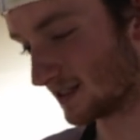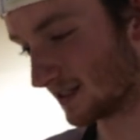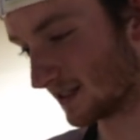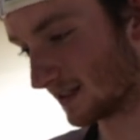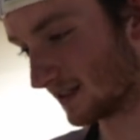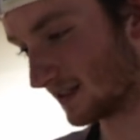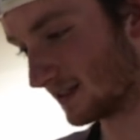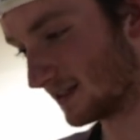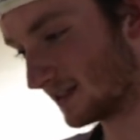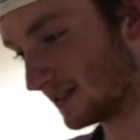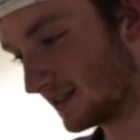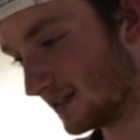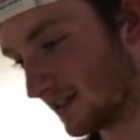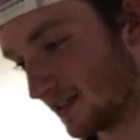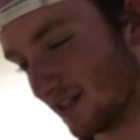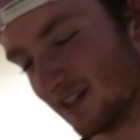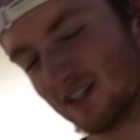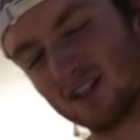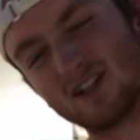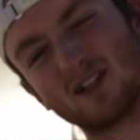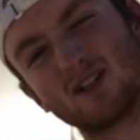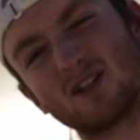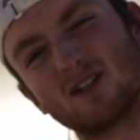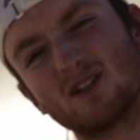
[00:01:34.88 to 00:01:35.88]
to
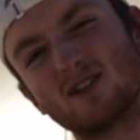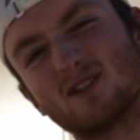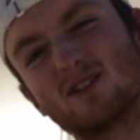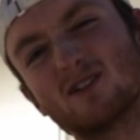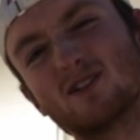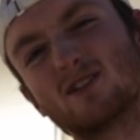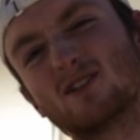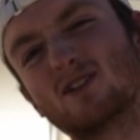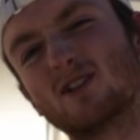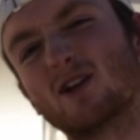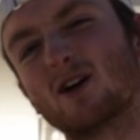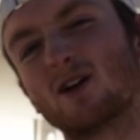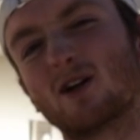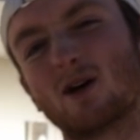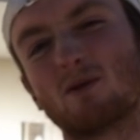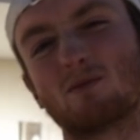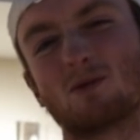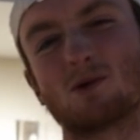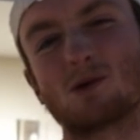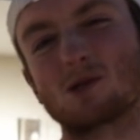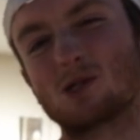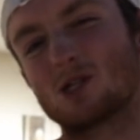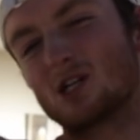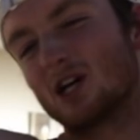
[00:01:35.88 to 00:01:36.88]
nut
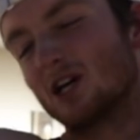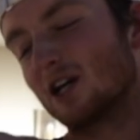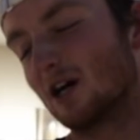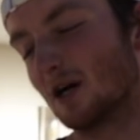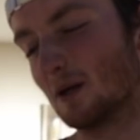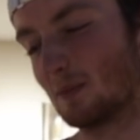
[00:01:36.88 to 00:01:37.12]
up or shut